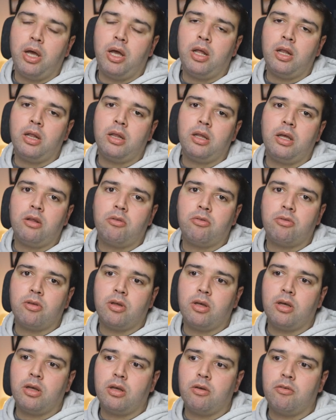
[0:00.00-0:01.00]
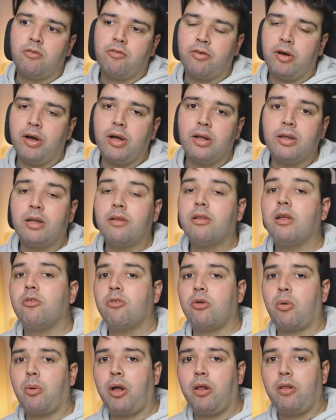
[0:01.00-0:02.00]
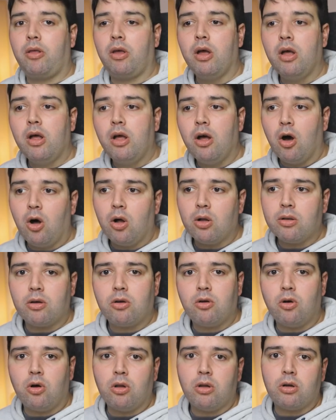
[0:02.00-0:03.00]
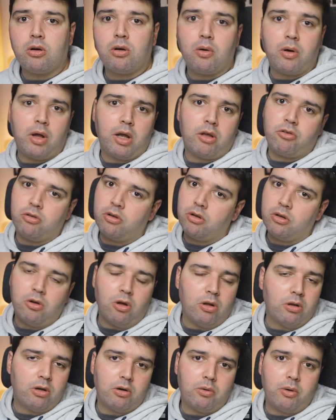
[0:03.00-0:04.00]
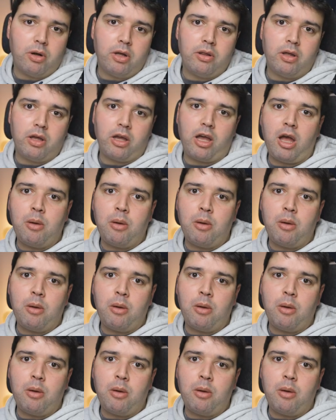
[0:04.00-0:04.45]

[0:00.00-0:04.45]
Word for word: and it's a file that has already all the color correction, color grading,